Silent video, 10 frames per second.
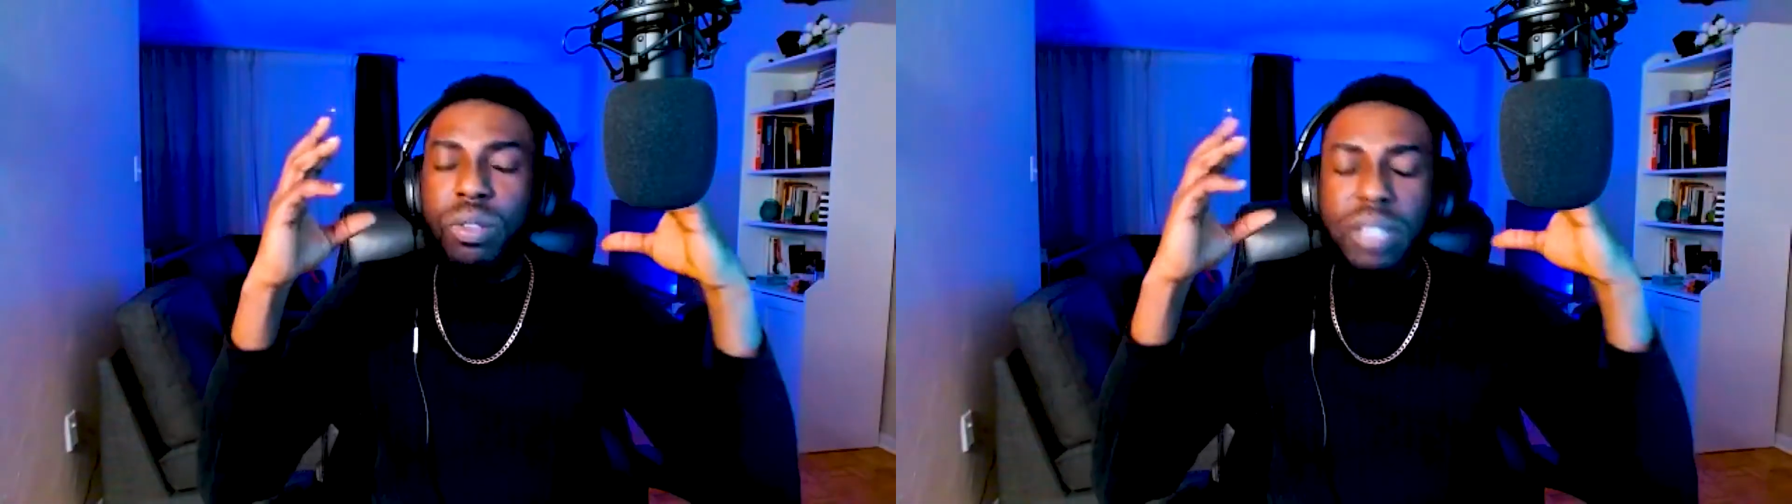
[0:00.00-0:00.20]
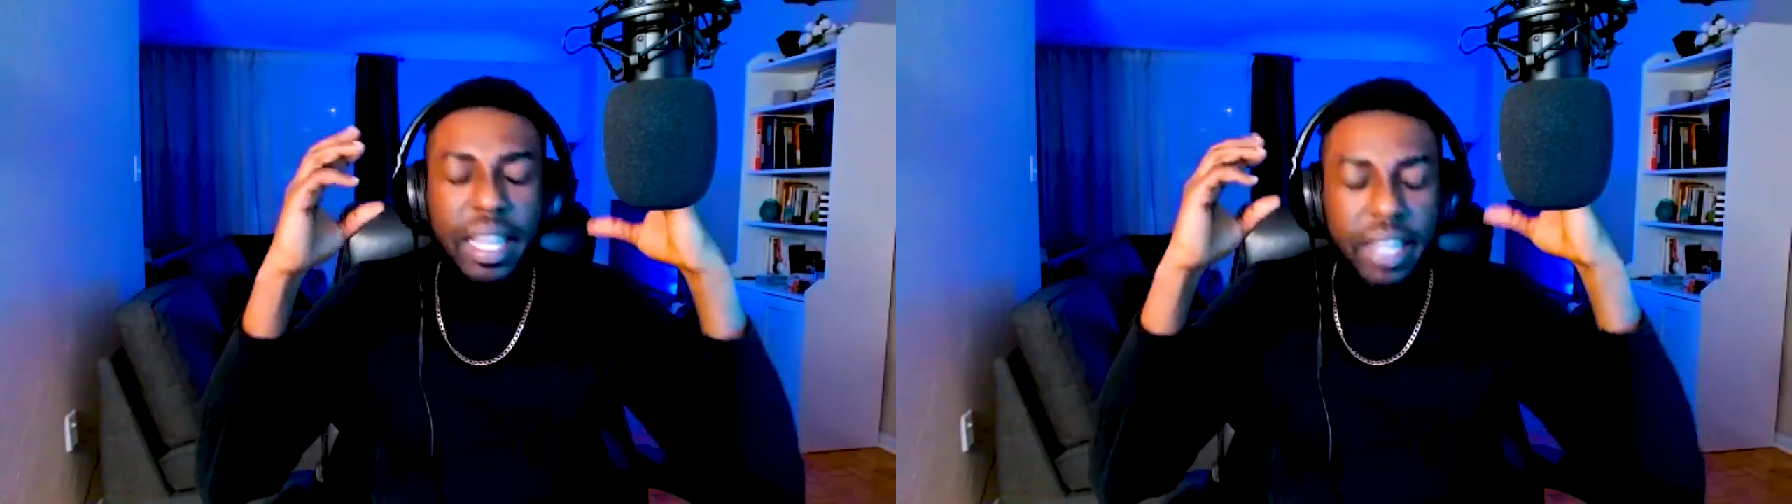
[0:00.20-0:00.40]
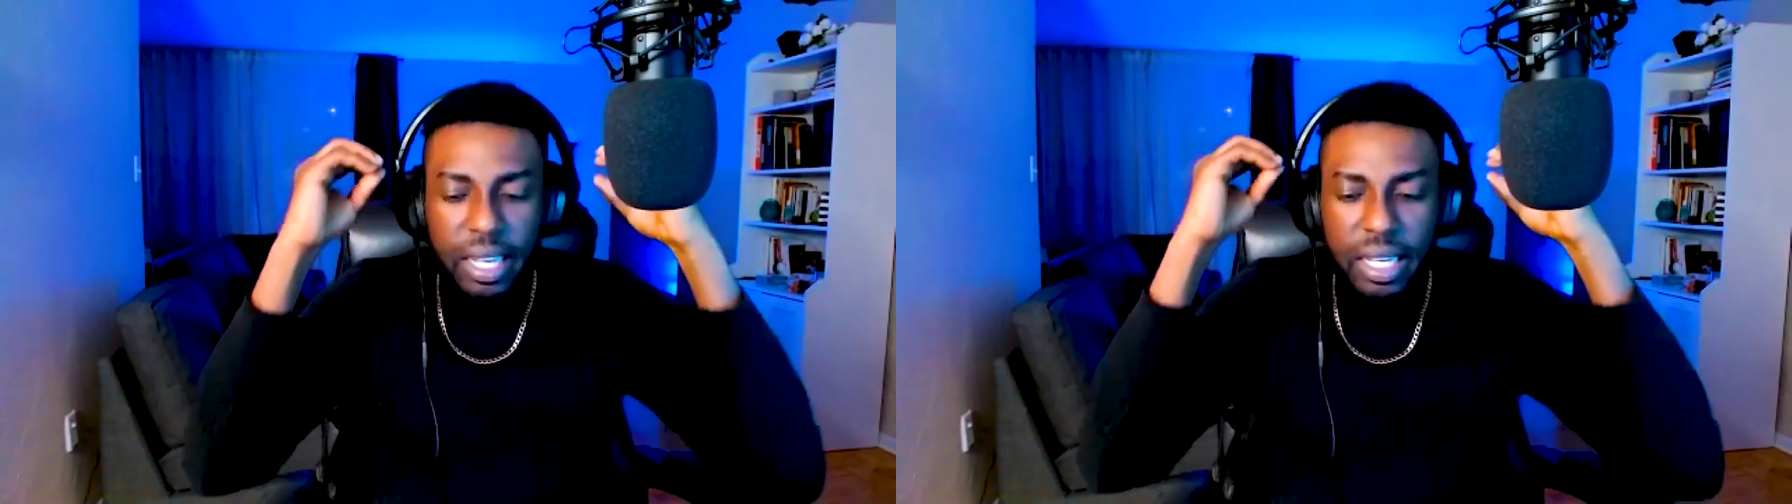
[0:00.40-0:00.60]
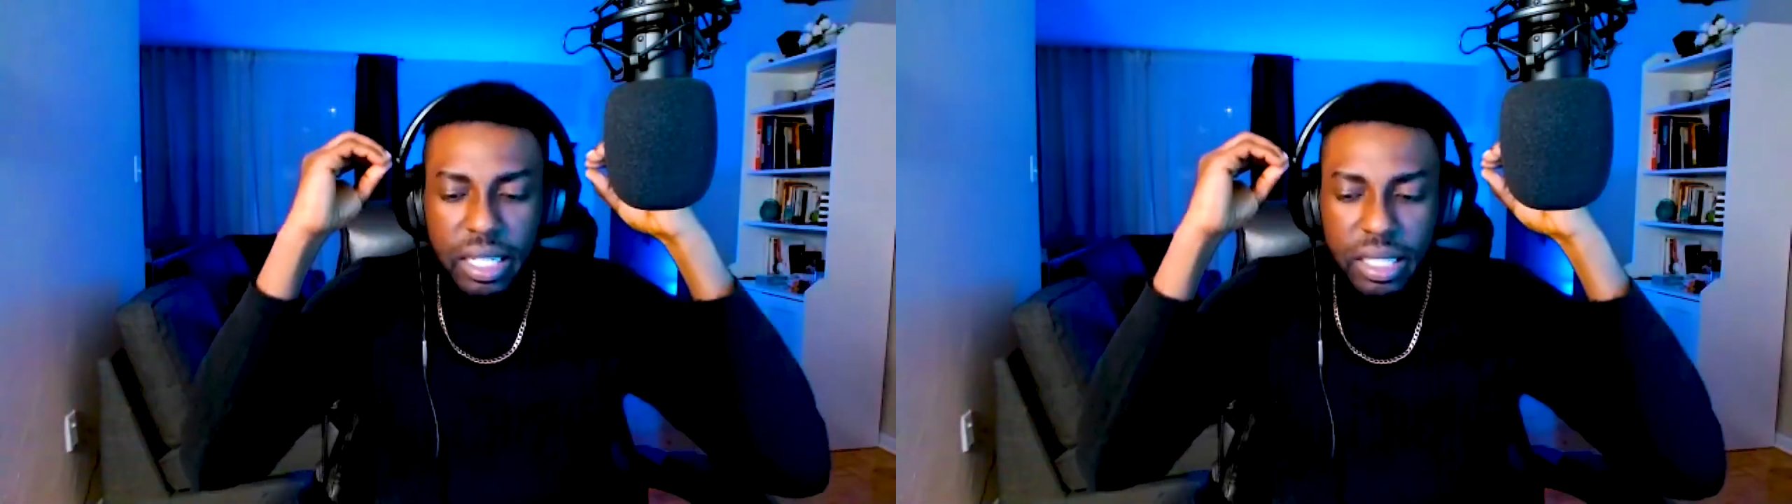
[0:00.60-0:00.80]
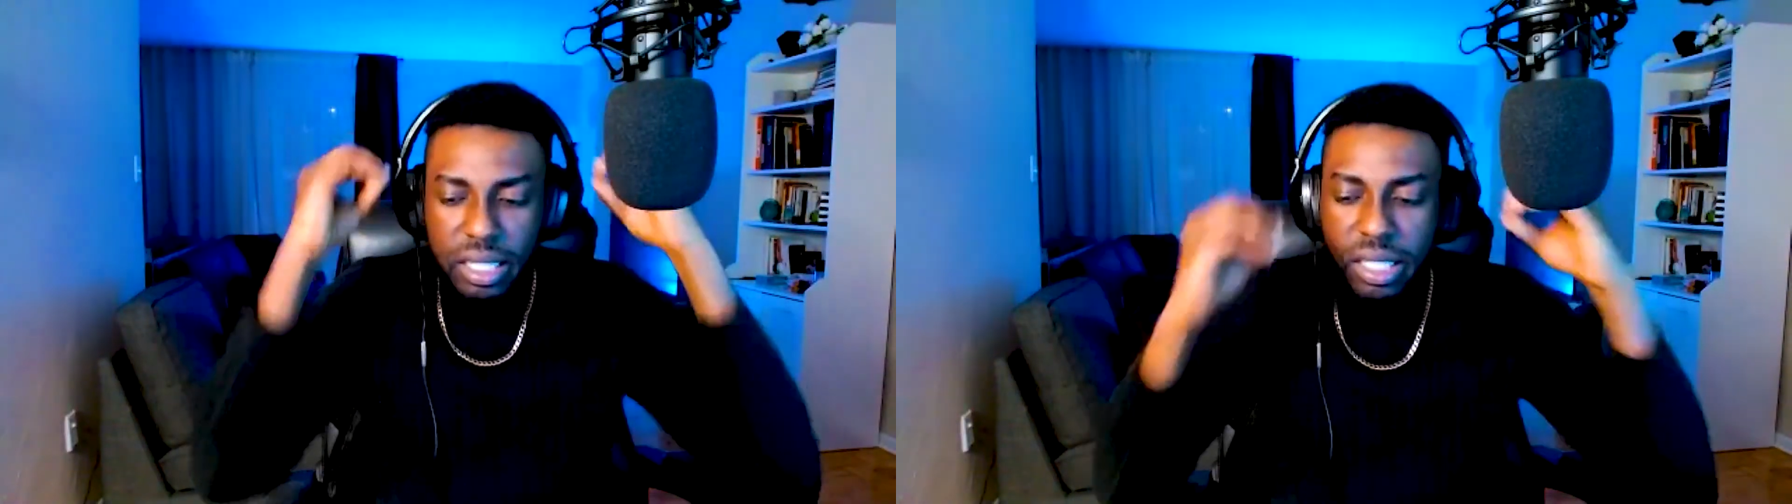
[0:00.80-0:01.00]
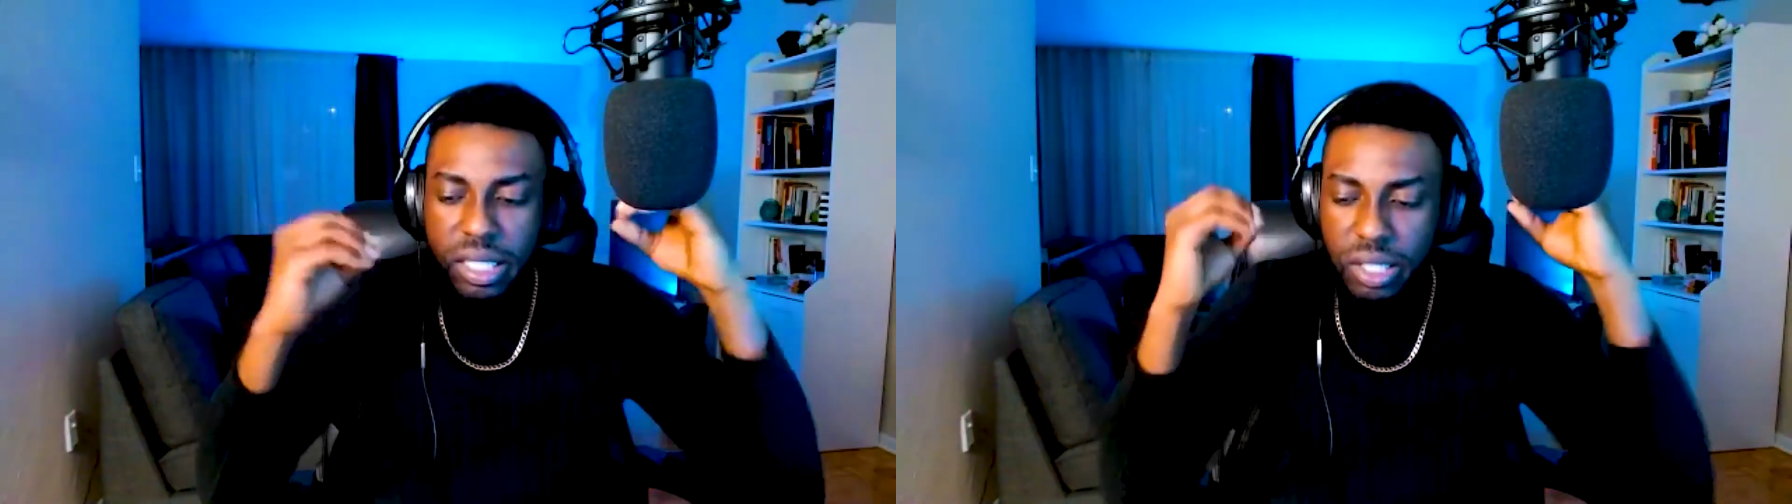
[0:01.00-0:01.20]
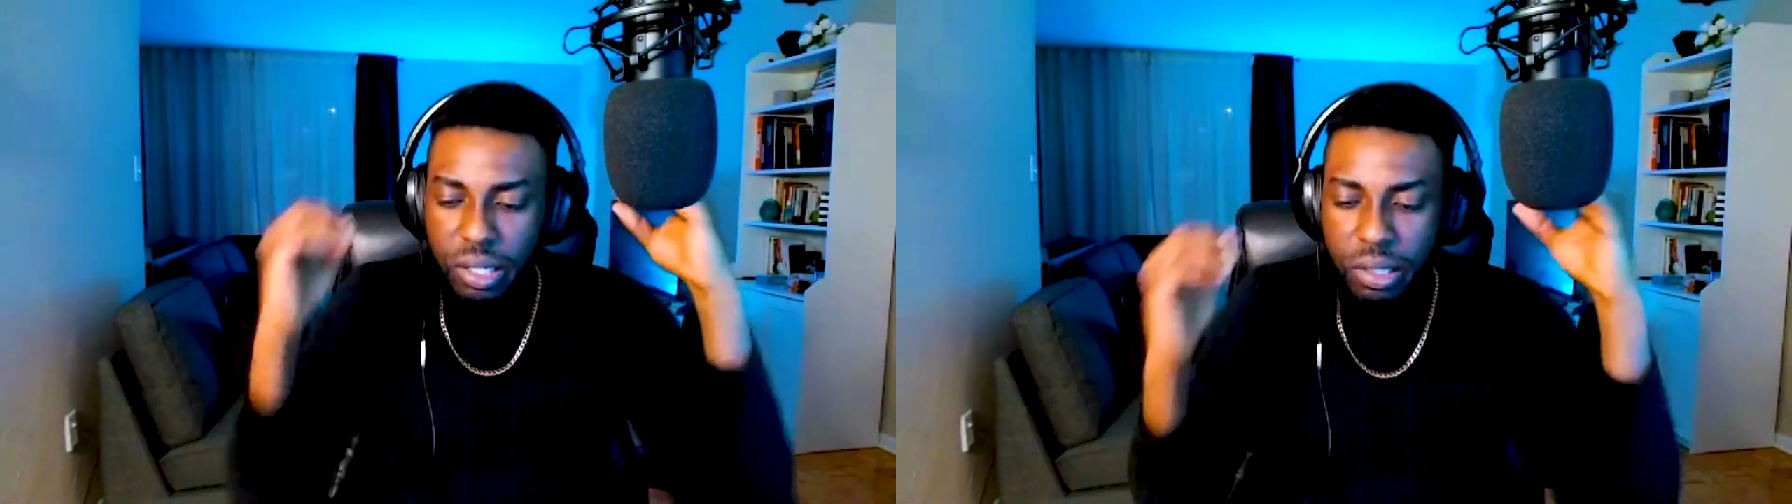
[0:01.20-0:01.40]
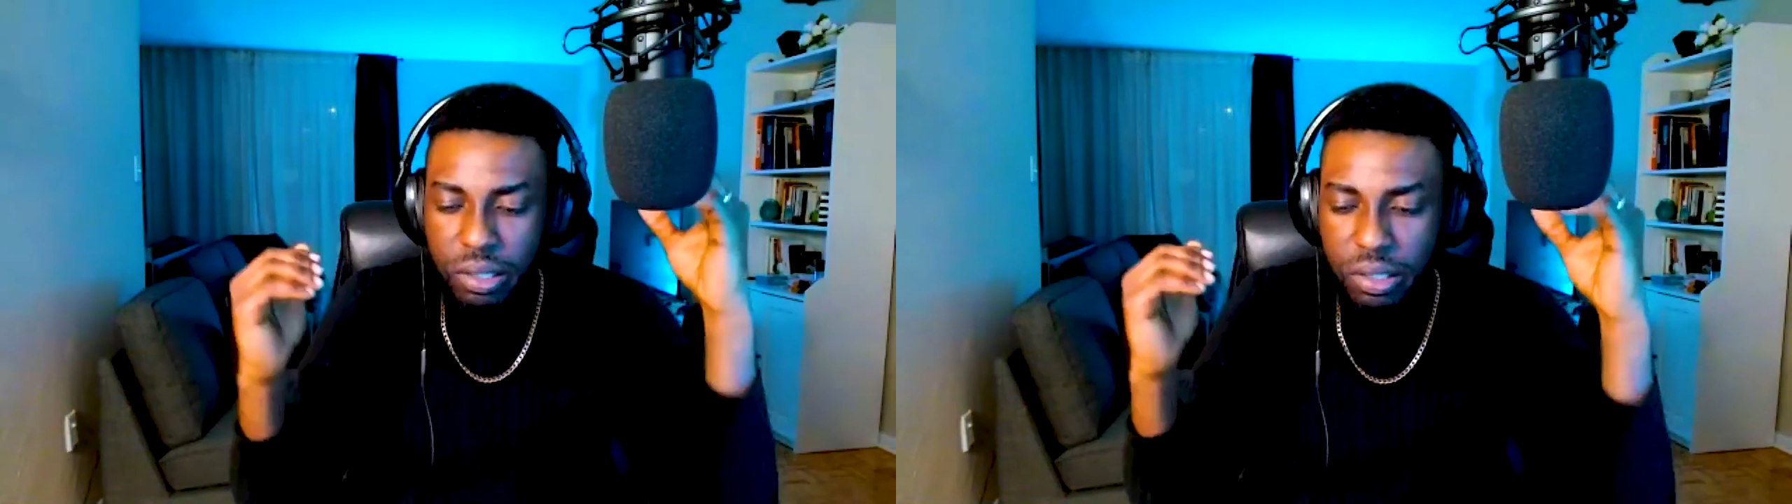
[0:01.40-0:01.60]
like this
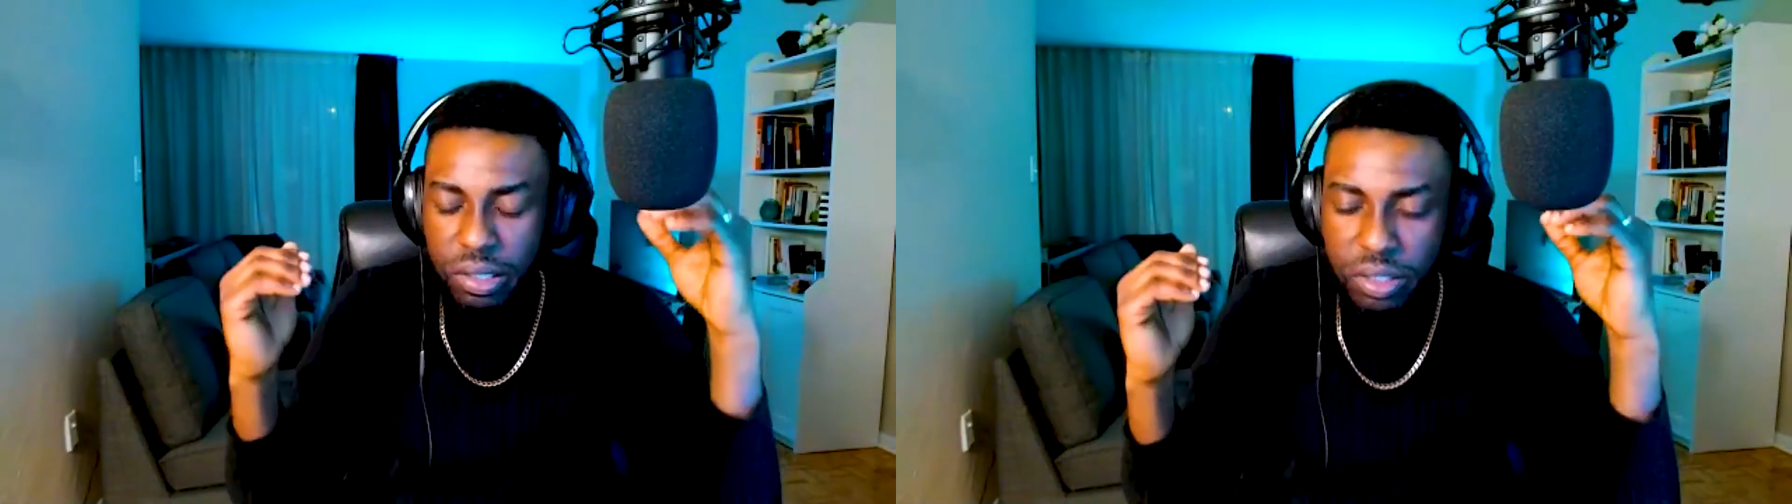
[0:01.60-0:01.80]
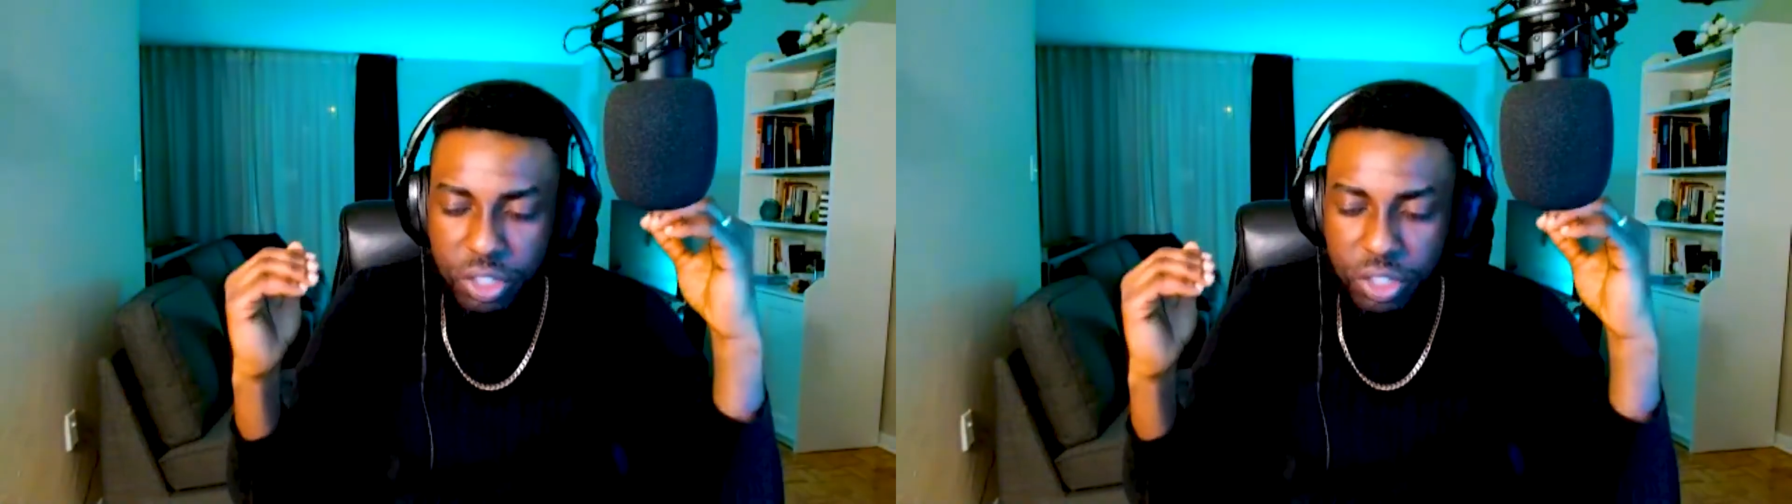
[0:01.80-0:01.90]
girl,